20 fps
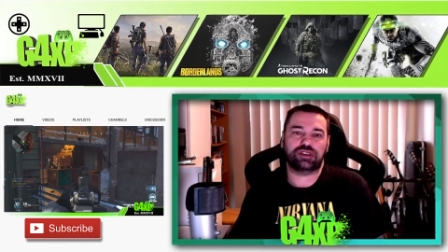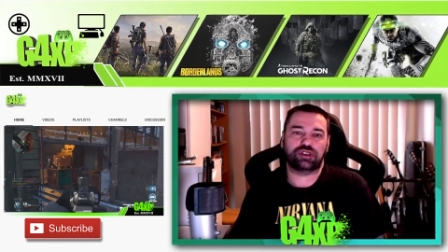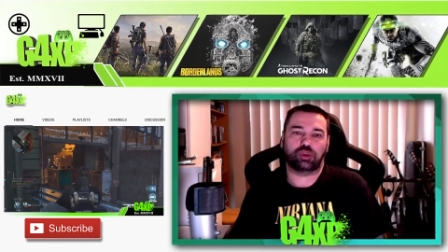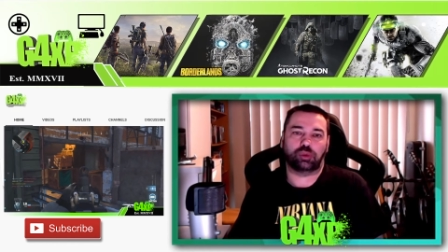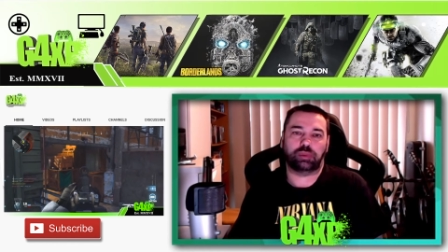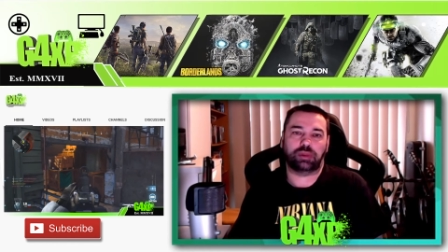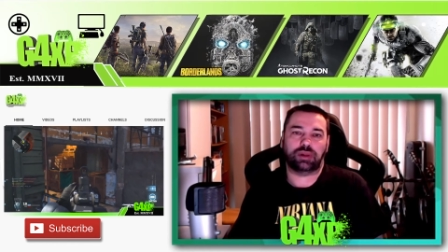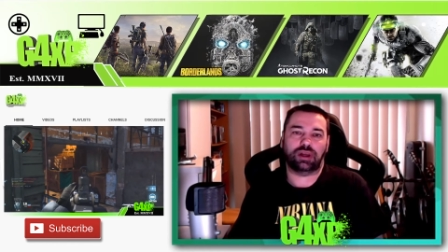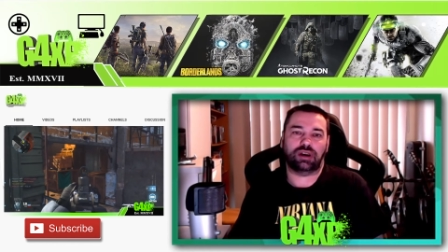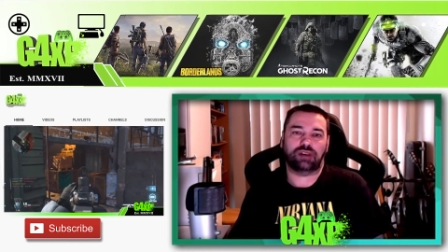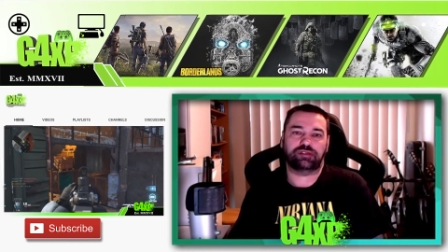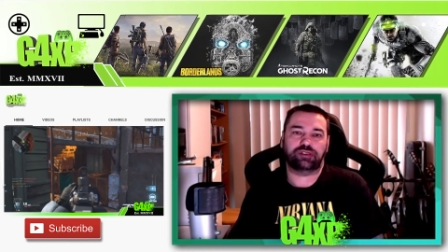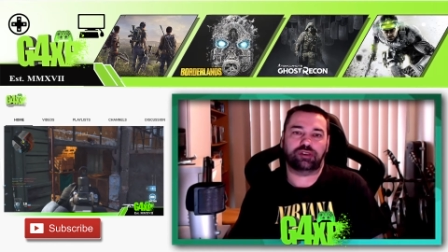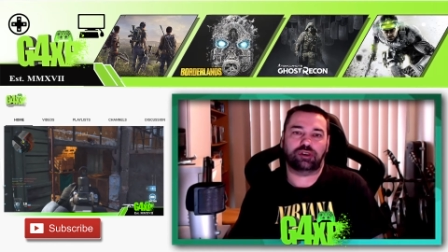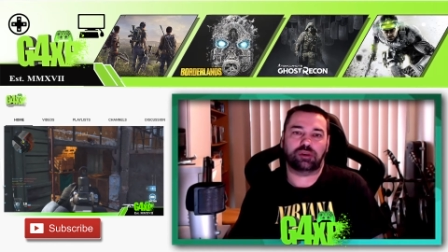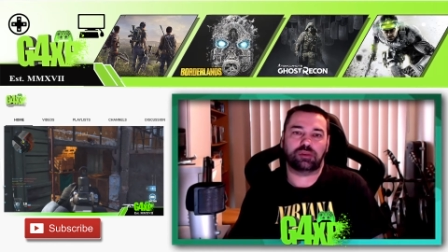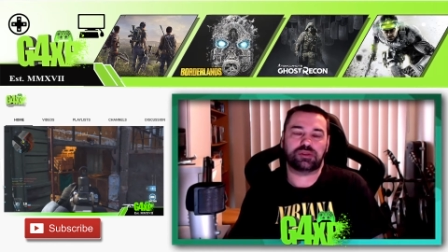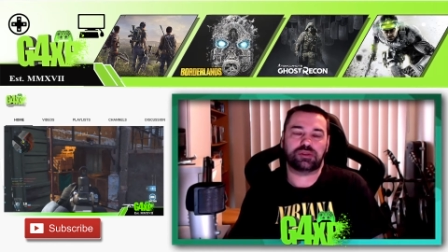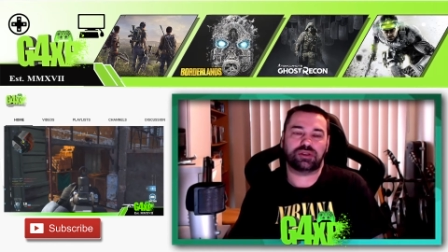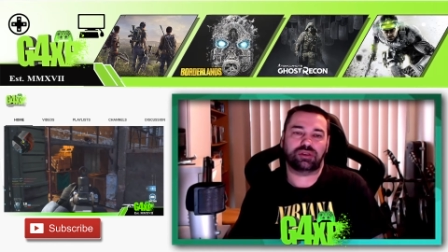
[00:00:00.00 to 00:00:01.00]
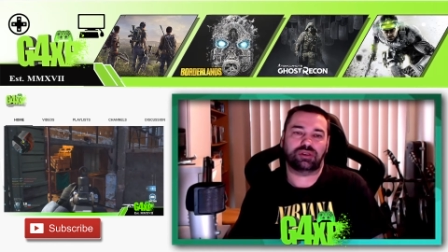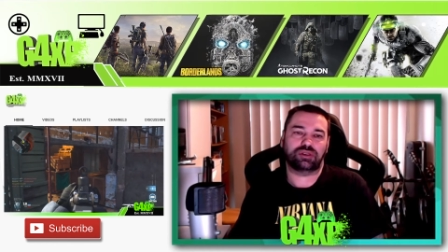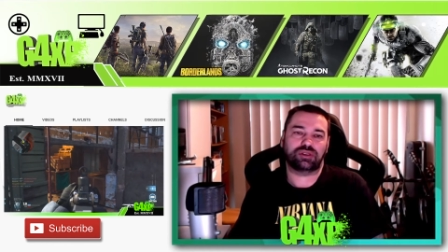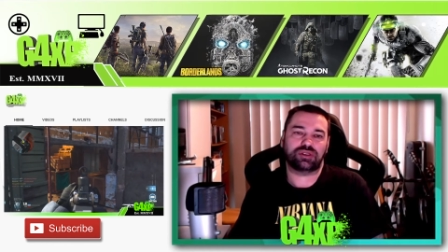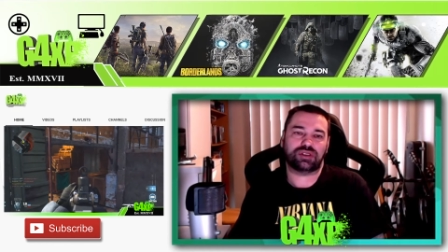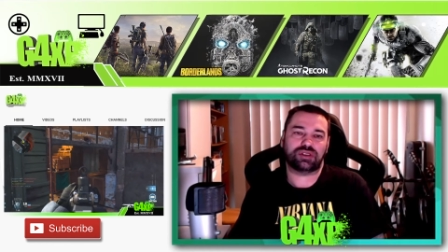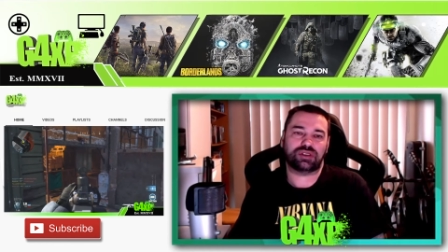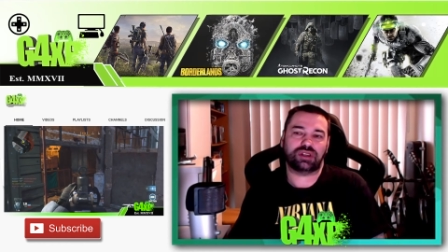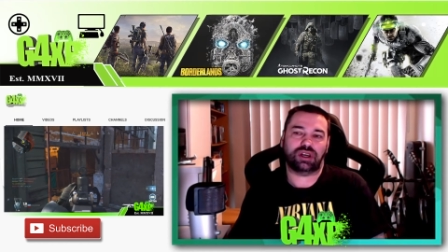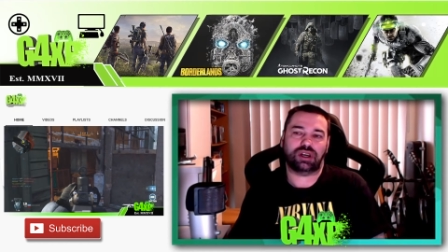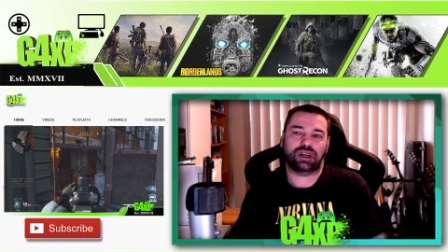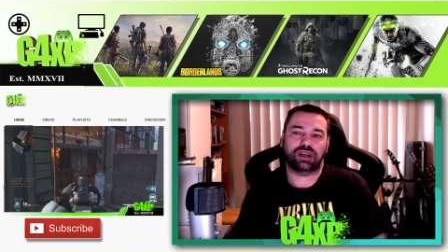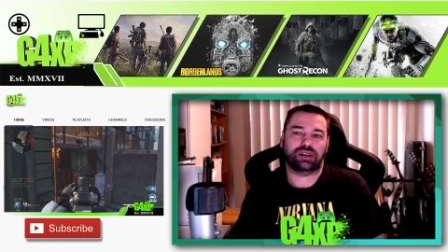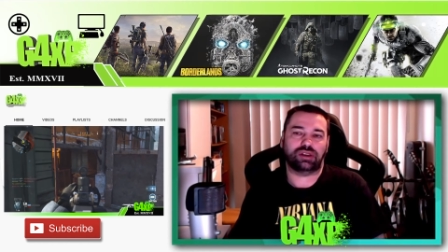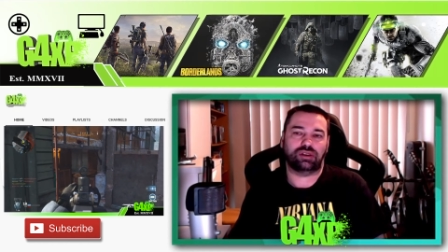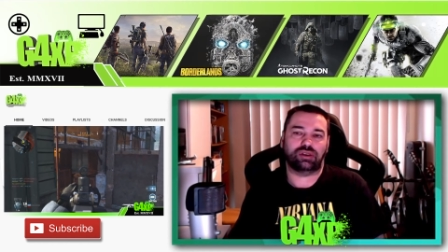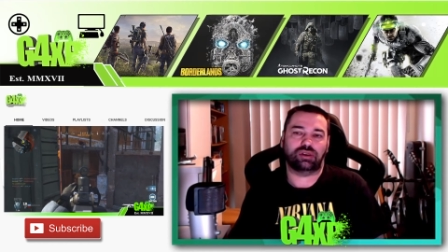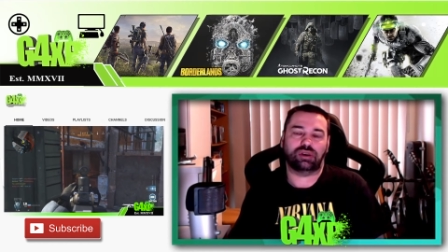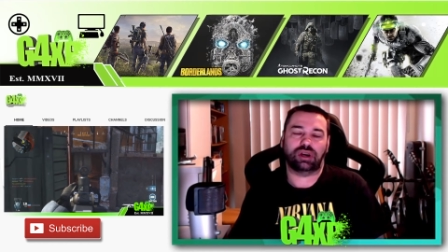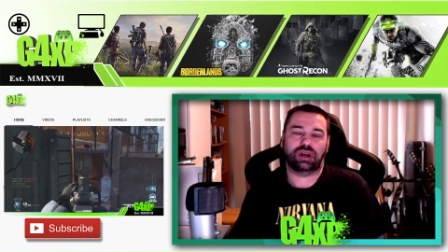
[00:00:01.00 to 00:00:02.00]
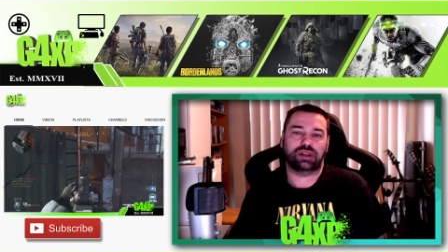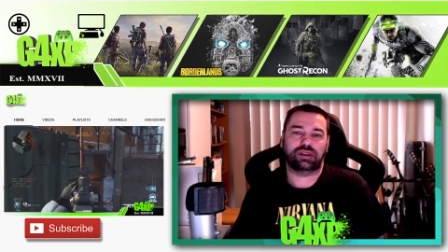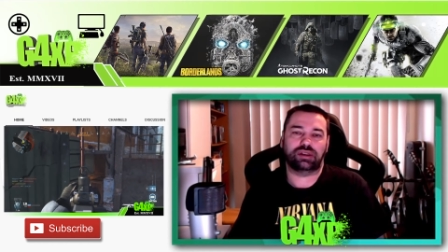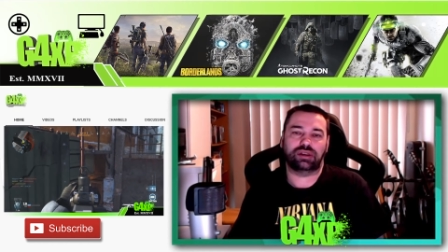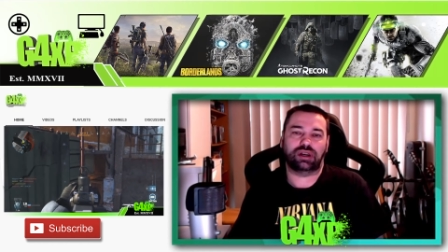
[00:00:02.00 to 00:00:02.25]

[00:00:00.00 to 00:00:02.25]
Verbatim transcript: platform. So I don't know, I,